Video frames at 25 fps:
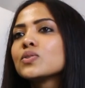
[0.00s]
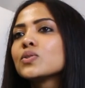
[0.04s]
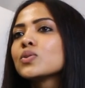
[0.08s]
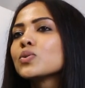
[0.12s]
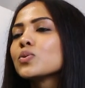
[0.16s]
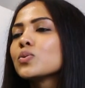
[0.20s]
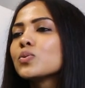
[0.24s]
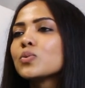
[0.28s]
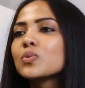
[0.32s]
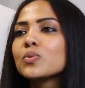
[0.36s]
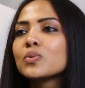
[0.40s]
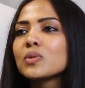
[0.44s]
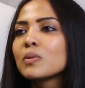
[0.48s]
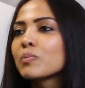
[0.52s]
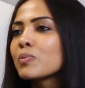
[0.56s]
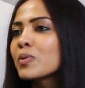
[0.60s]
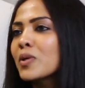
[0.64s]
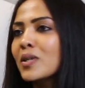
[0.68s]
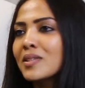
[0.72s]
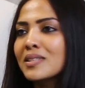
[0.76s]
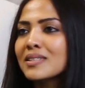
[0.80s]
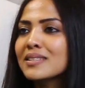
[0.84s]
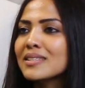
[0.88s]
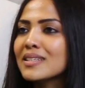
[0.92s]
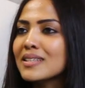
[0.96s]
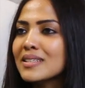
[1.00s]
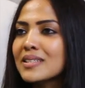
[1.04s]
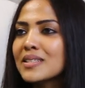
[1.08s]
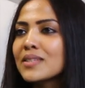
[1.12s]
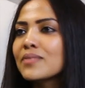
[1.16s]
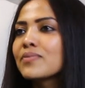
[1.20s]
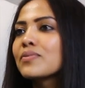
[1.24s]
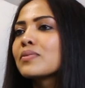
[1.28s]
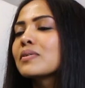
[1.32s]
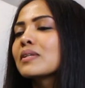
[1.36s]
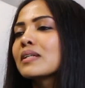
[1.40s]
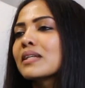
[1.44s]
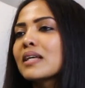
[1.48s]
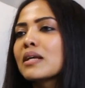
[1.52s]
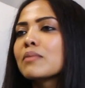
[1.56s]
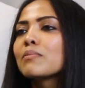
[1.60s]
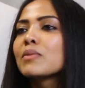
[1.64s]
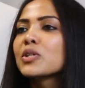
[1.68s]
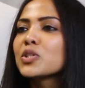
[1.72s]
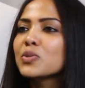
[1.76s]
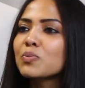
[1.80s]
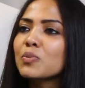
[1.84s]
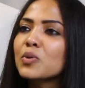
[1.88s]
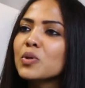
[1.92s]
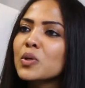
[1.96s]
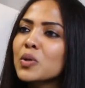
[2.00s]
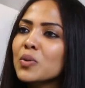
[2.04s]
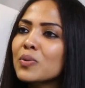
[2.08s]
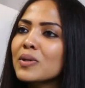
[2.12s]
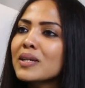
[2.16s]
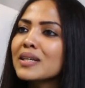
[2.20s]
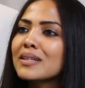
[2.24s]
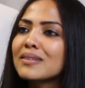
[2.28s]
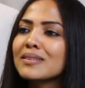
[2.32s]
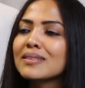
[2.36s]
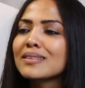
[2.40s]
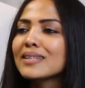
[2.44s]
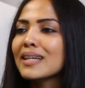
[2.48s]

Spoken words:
do the processes differently and much more quicker,